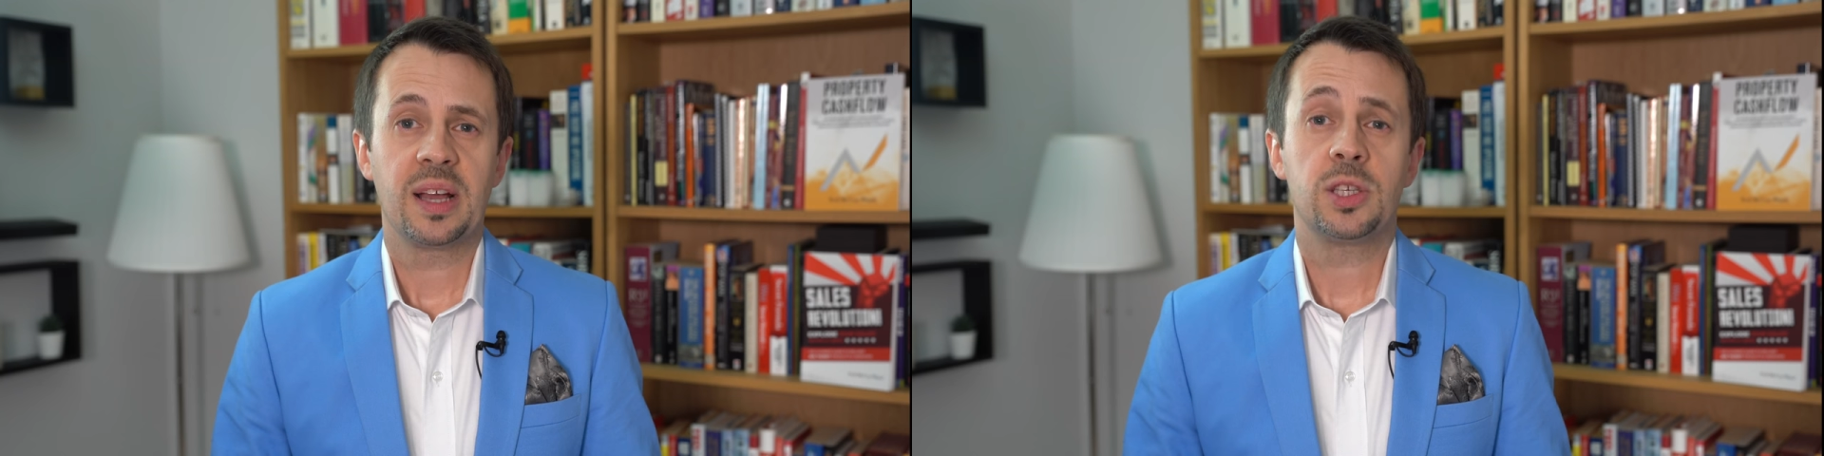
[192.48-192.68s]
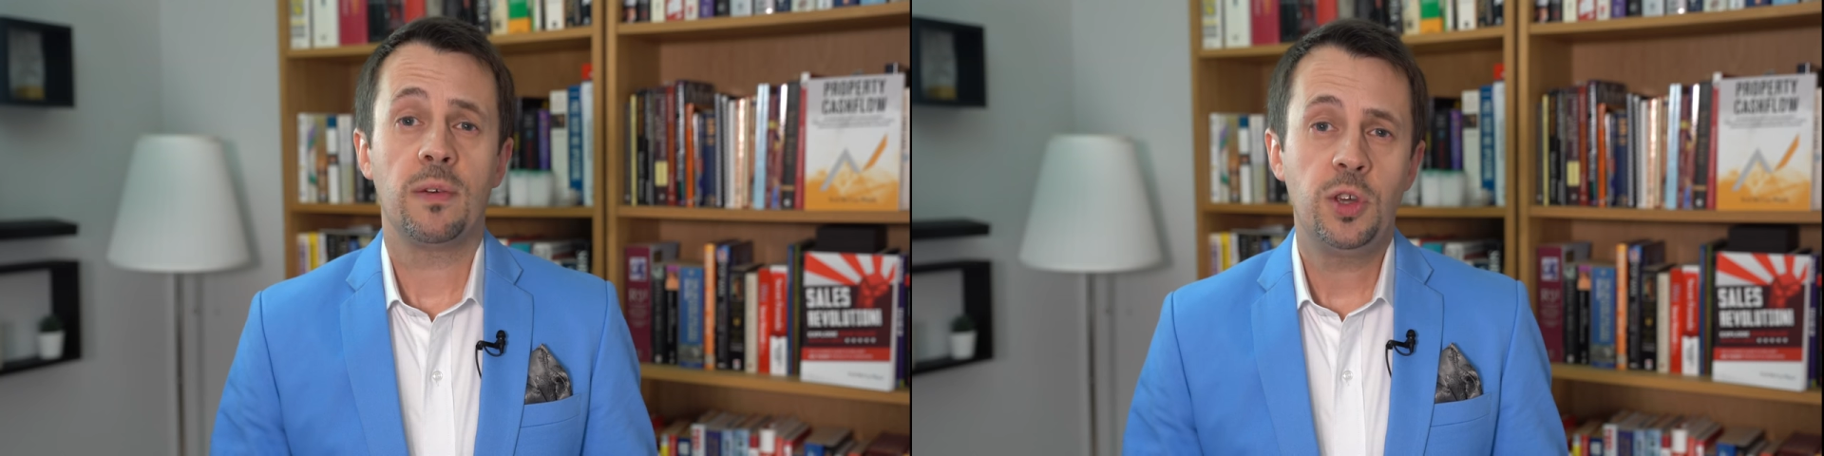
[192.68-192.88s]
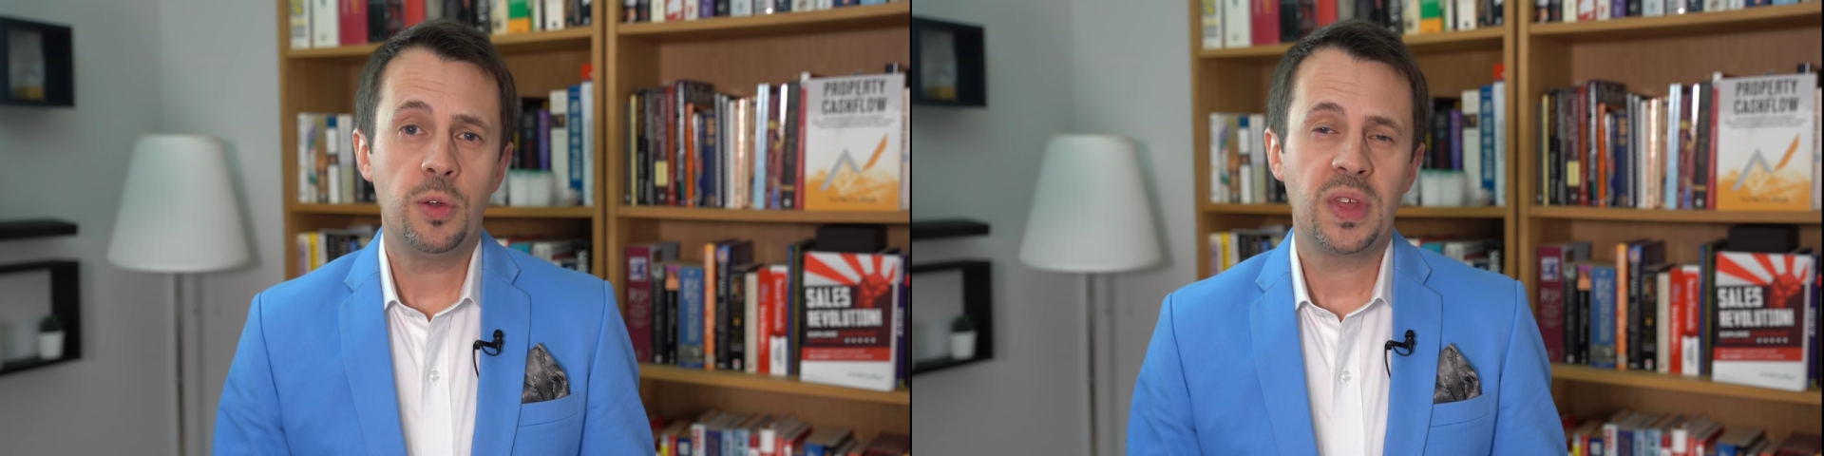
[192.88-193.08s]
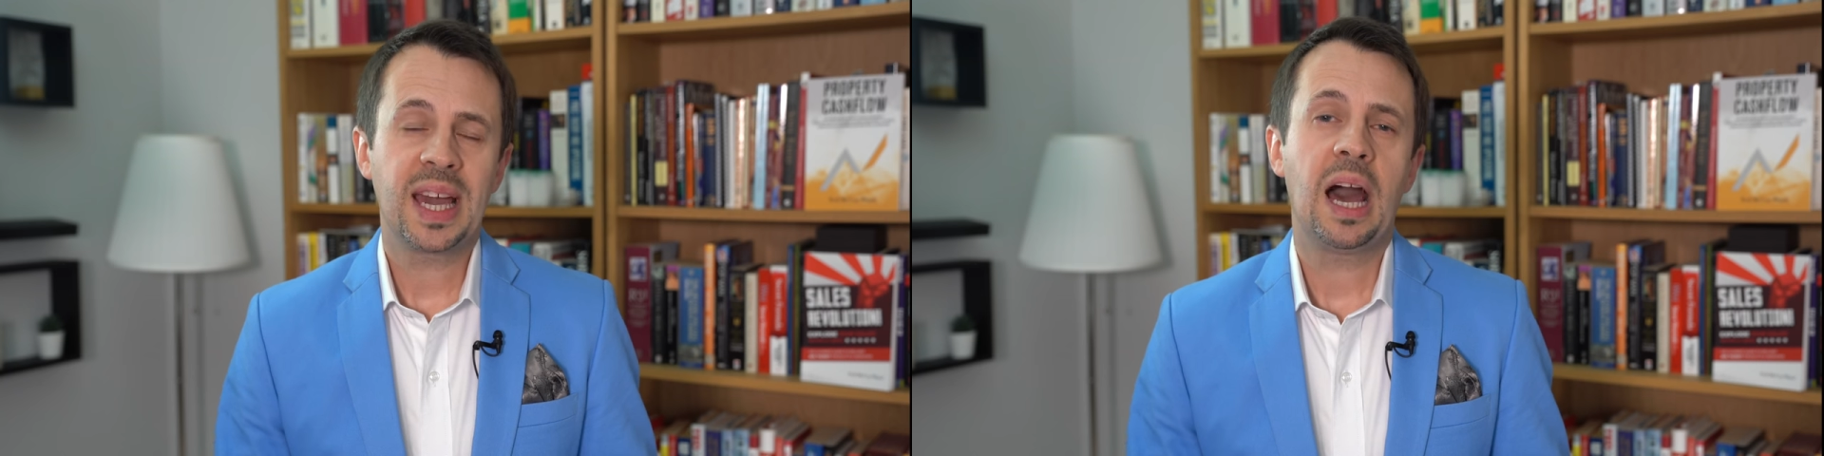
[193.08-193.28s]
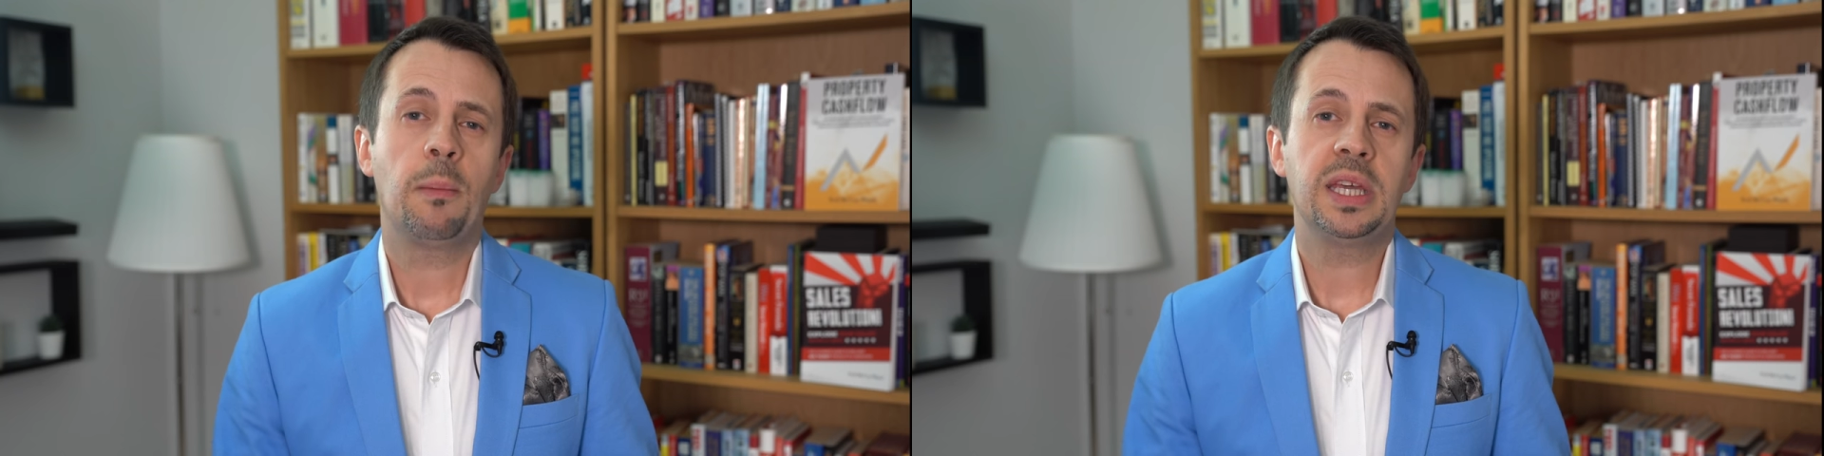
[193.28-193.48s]
So if you
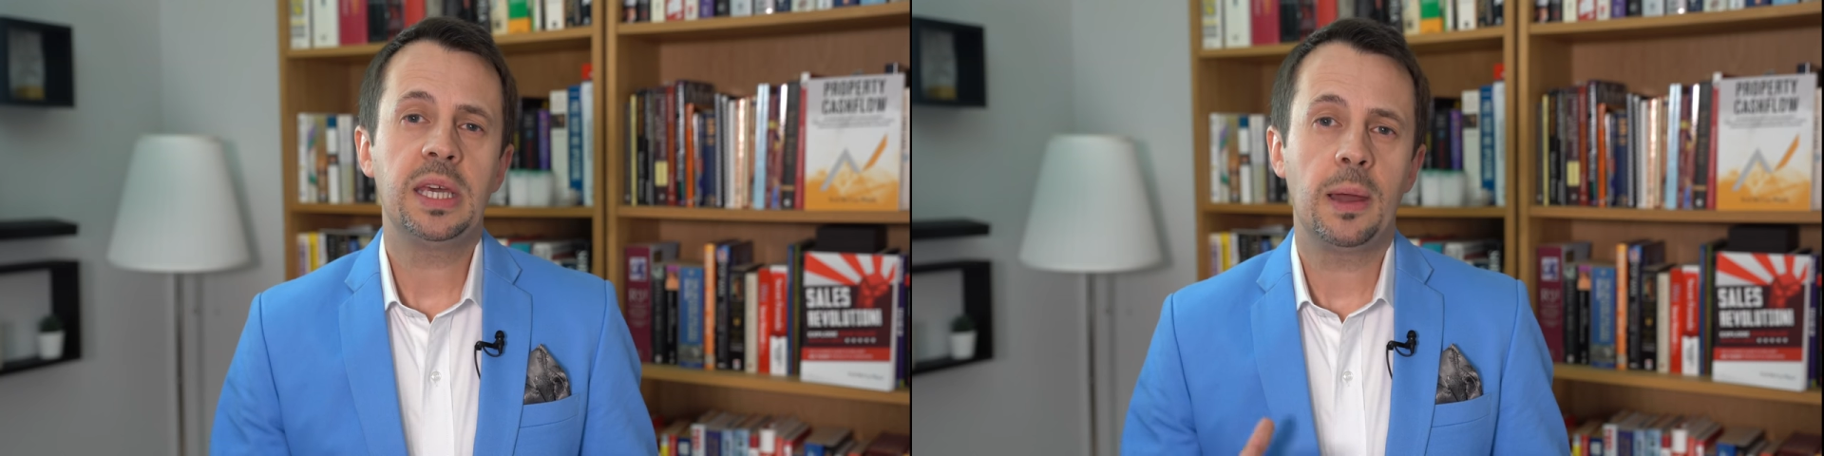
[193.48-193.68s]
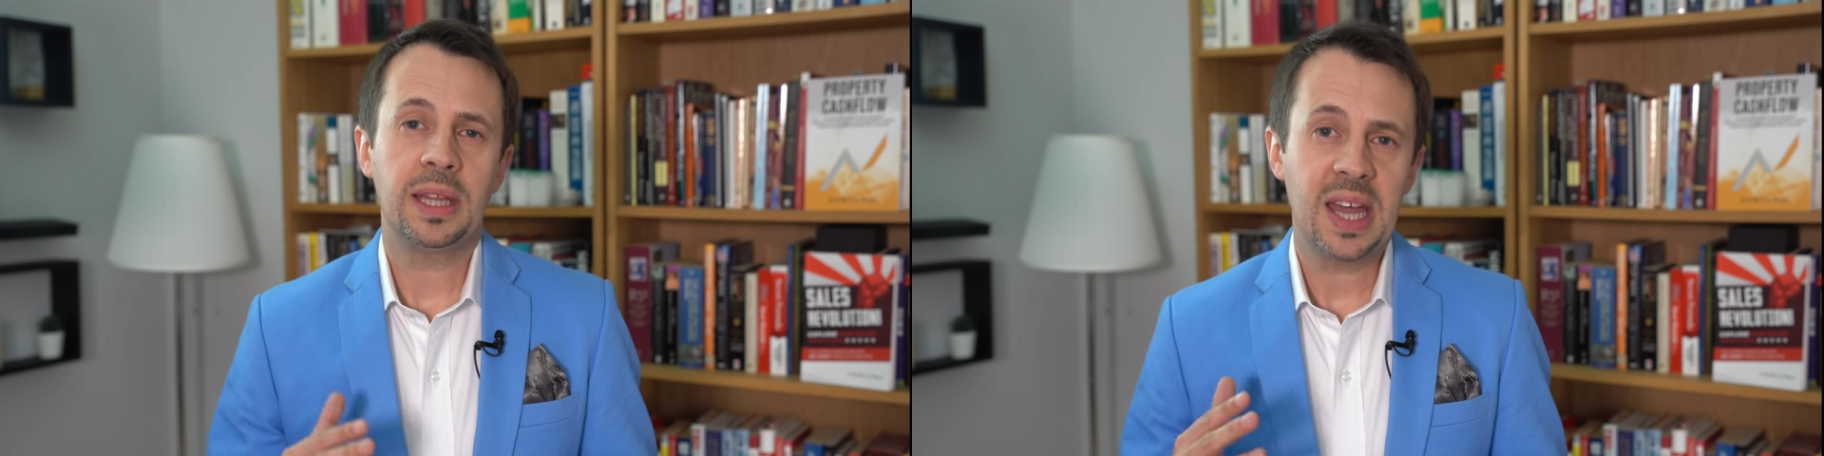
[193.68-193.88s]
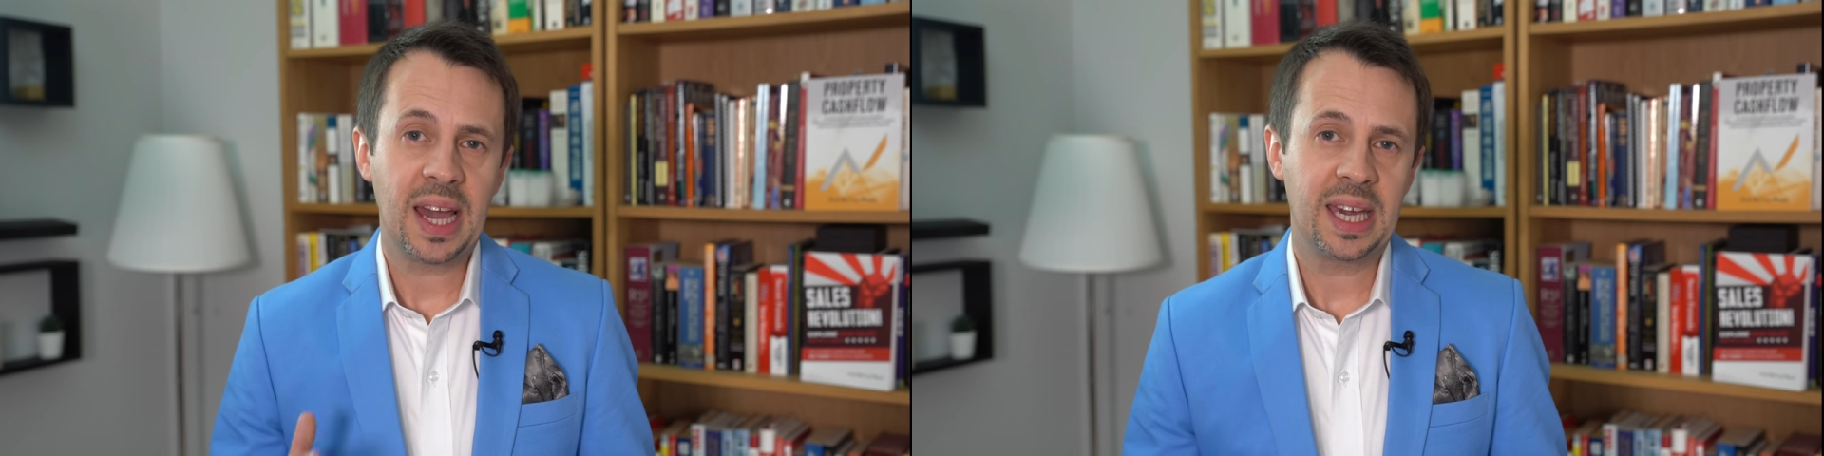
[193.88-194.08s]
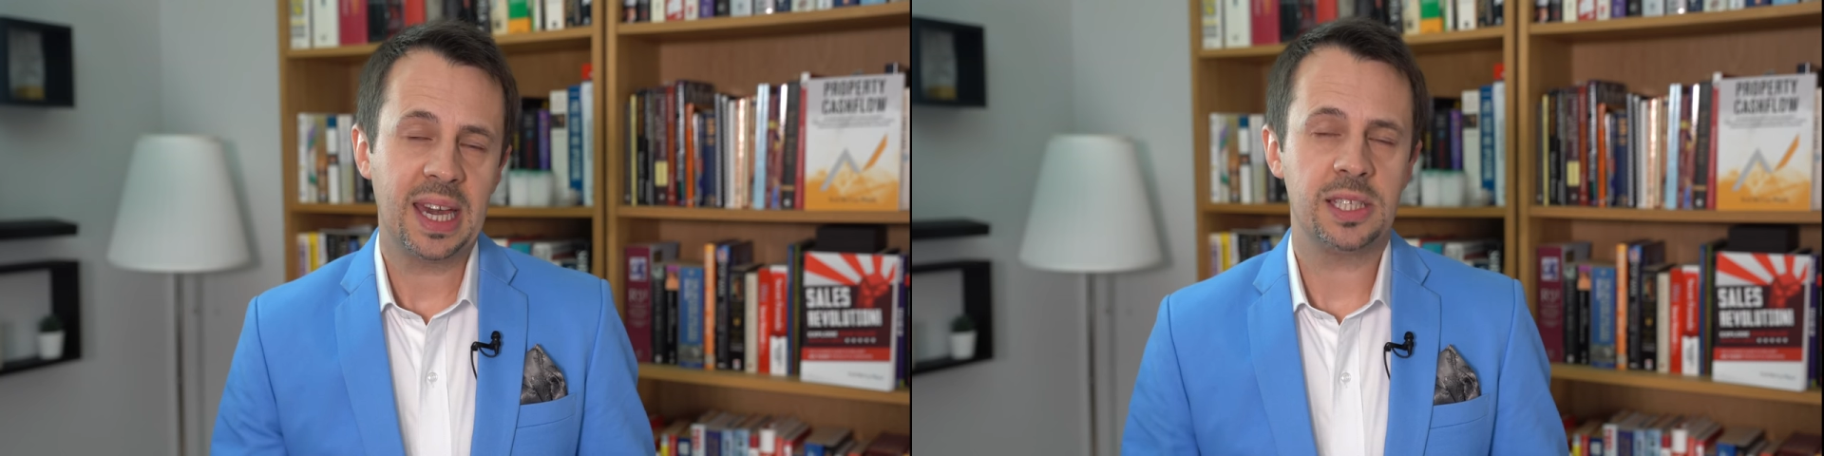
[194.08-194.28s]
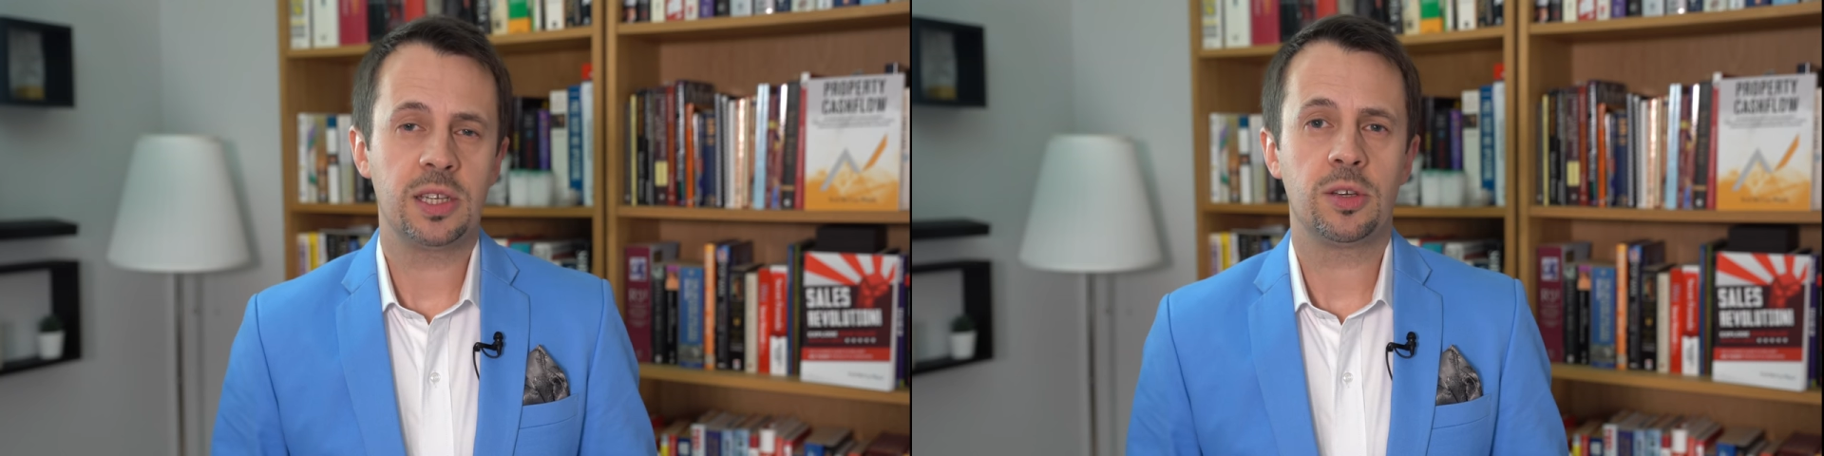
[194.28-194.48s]
think how many
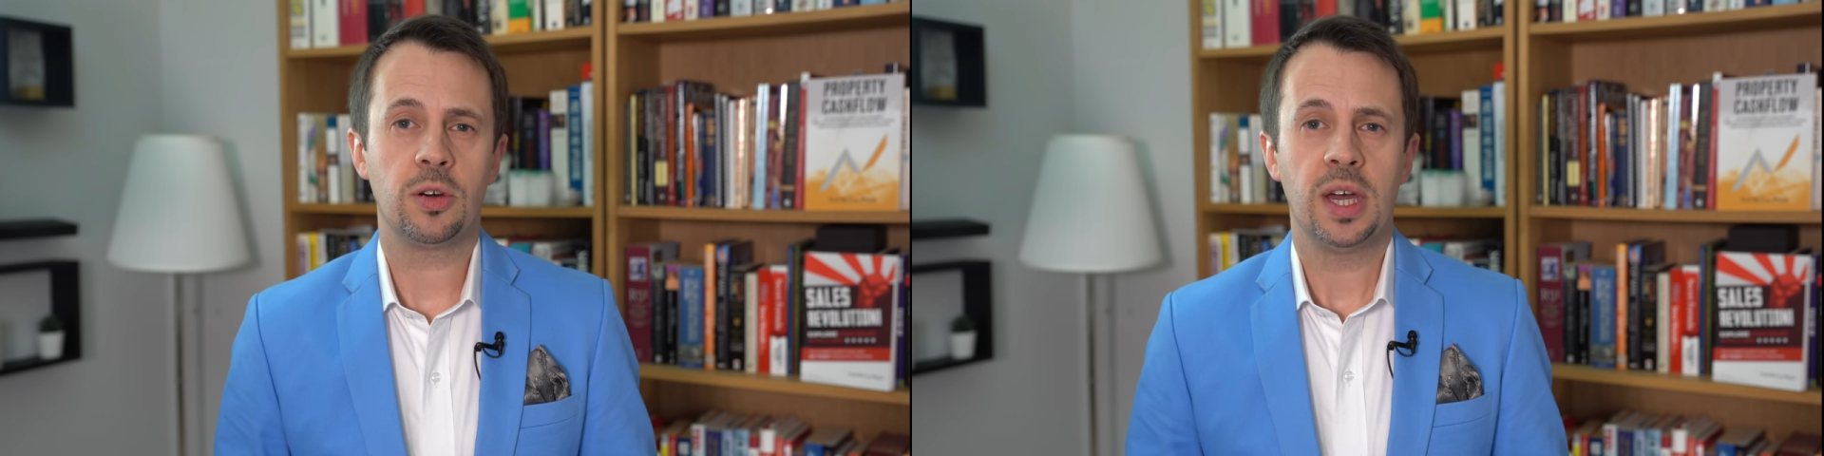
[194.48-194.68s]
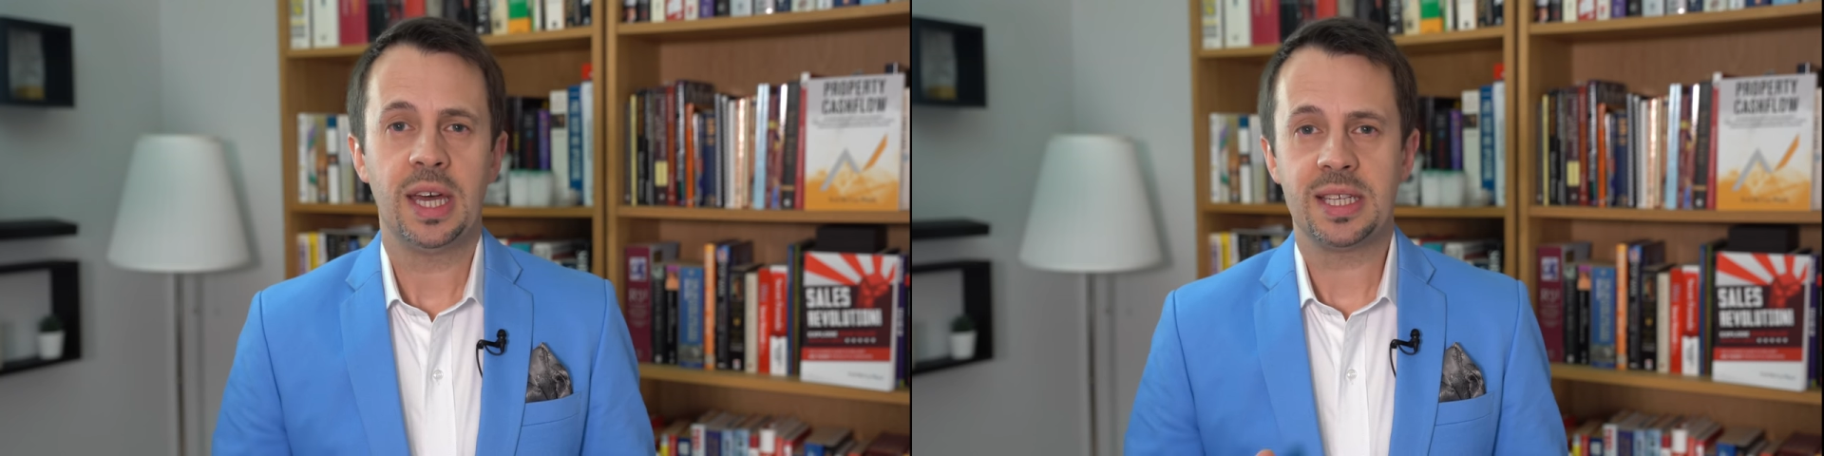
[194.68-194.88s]
decades it took